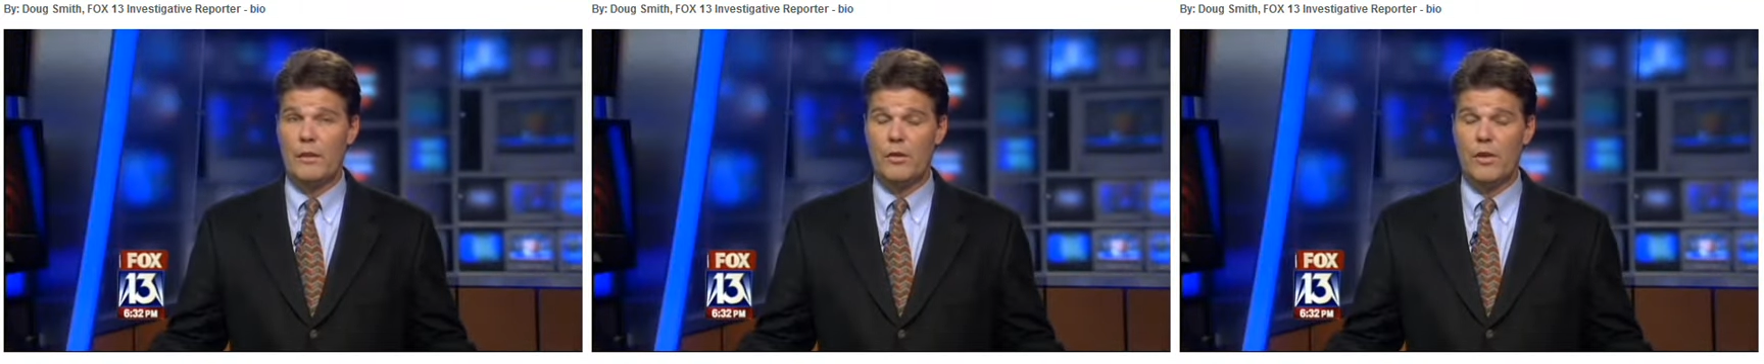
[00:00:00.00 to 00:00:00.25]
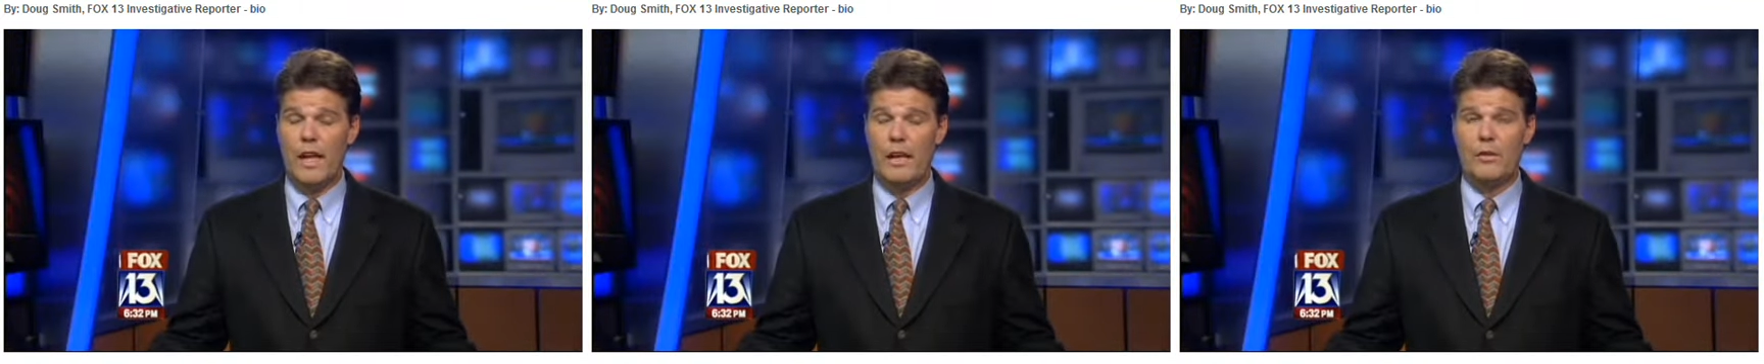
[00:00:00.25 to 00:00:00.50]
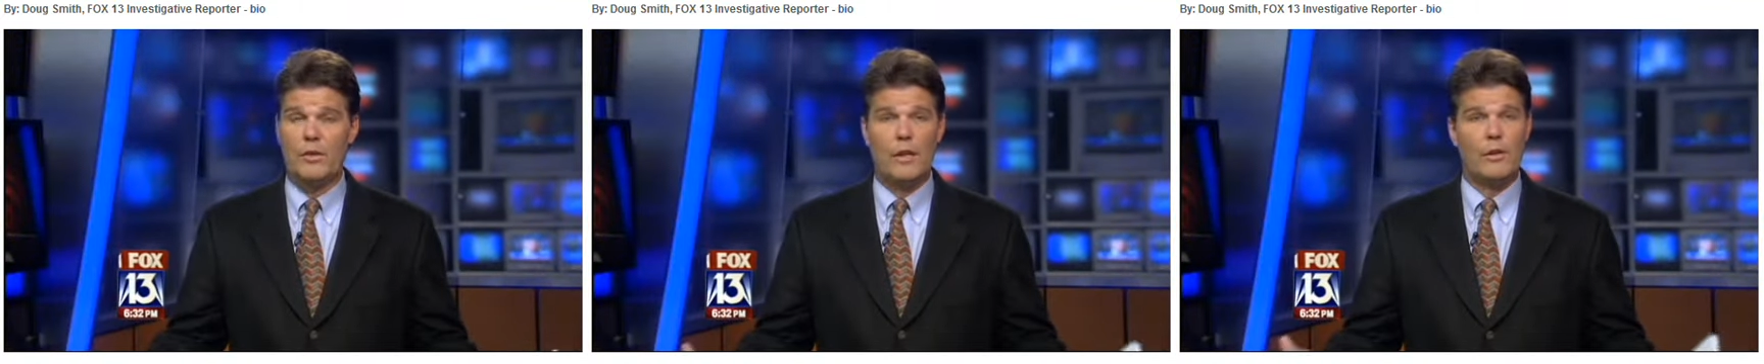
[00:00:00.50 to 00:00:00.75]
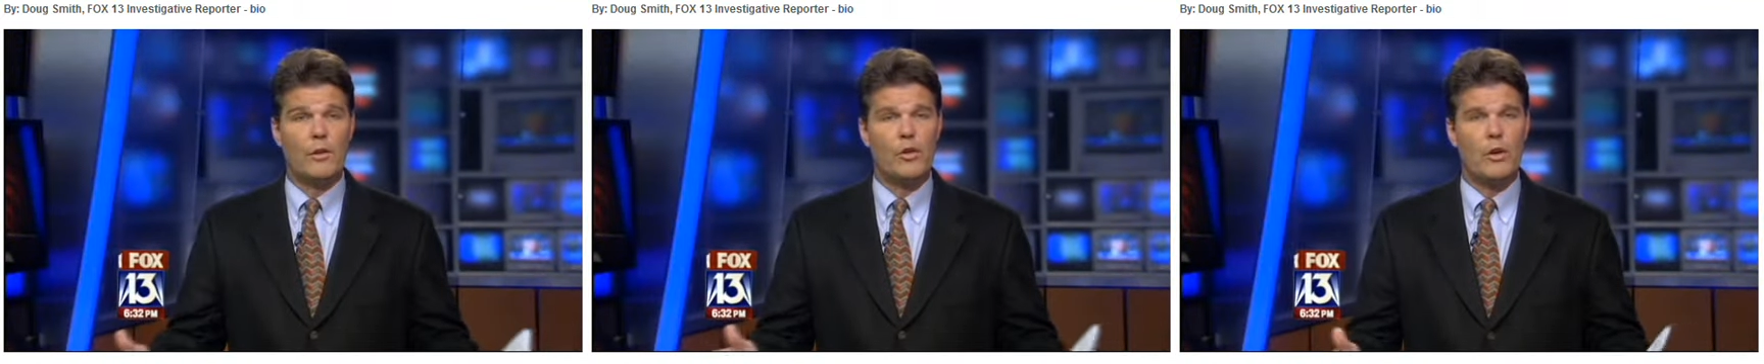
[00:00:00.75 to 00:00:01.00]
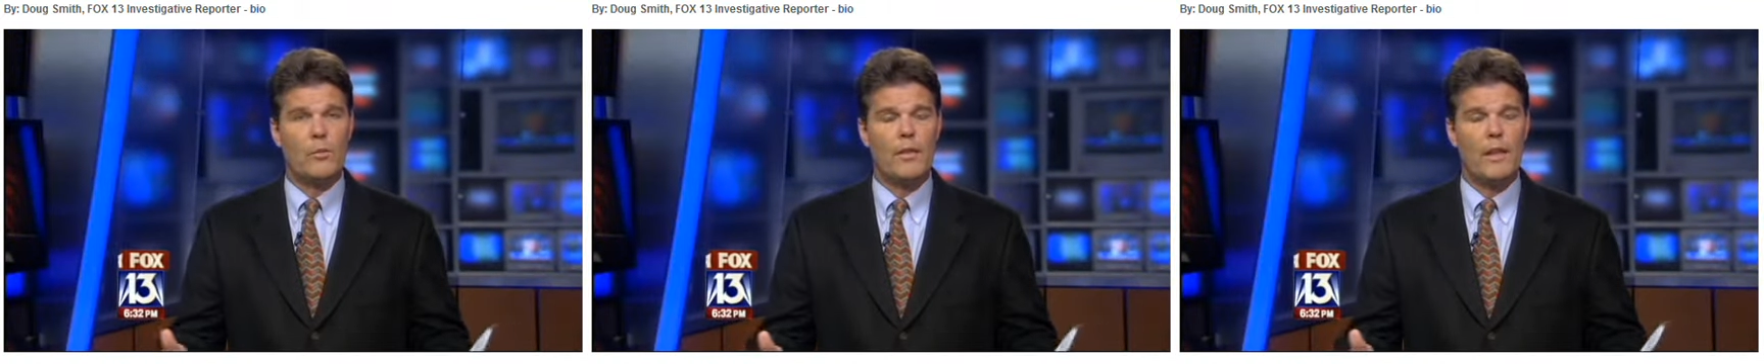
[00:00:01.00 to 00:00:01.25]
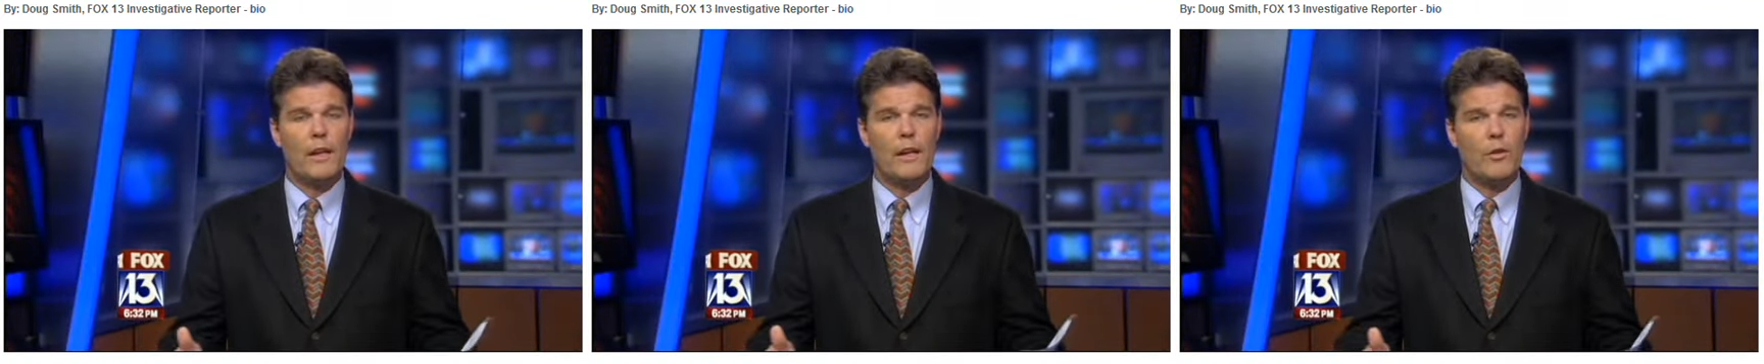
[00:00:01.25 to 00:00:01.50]
this case and
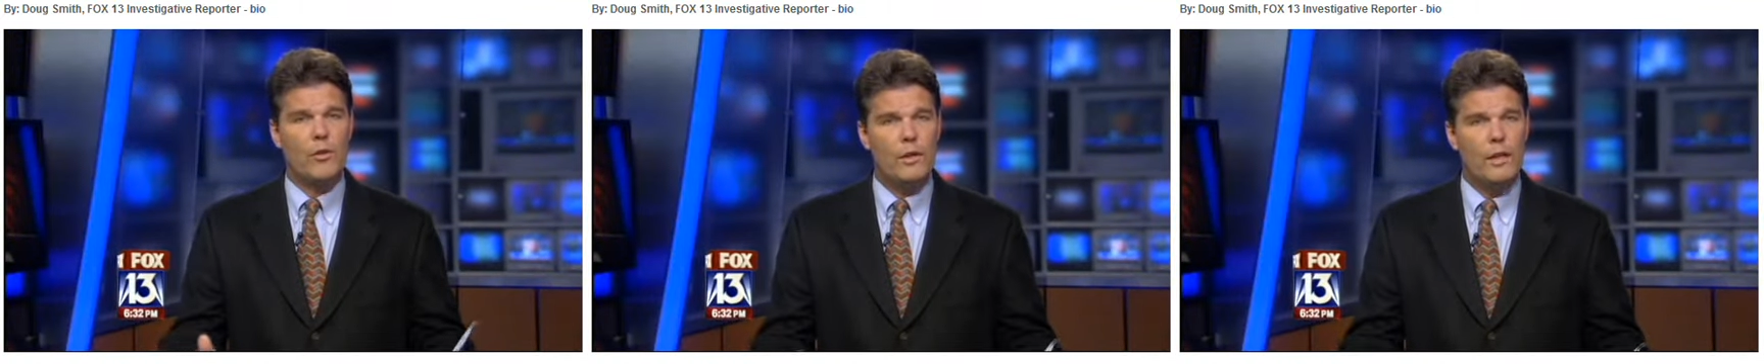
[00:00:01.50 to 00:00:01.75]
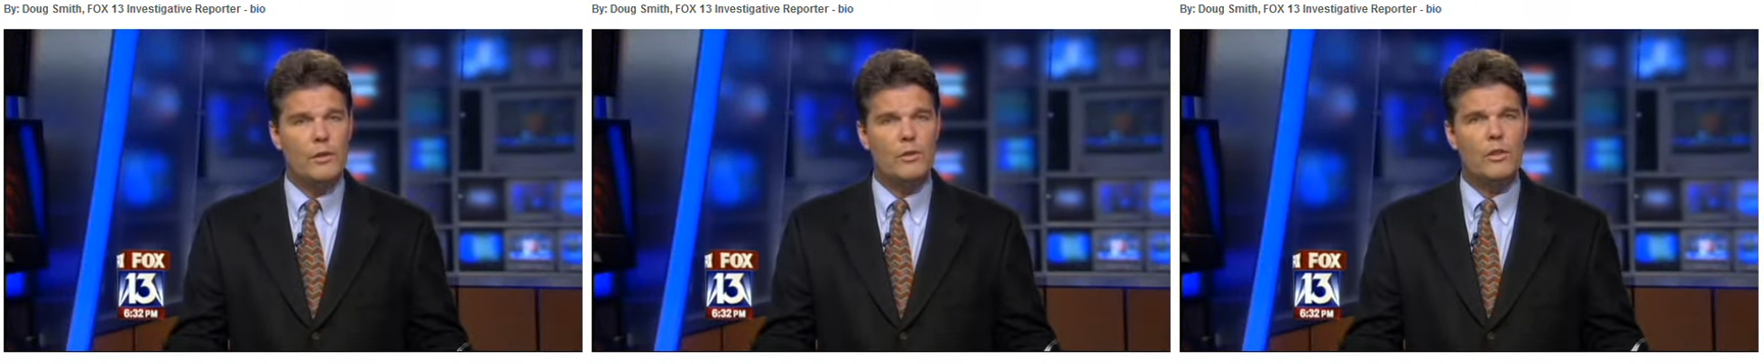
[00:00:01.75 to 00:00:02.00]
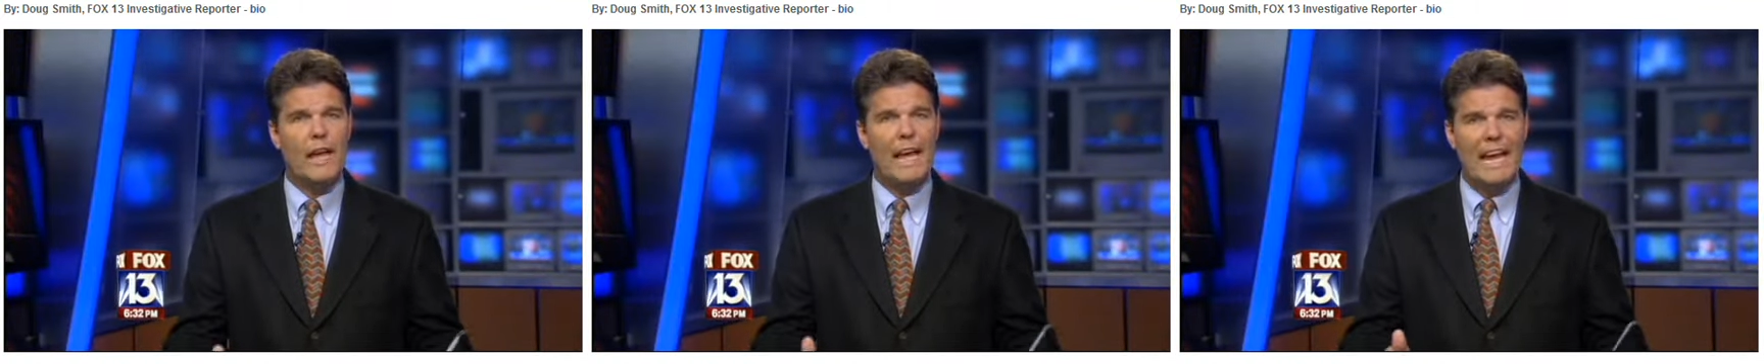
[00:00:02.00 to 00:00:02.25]
determined that at least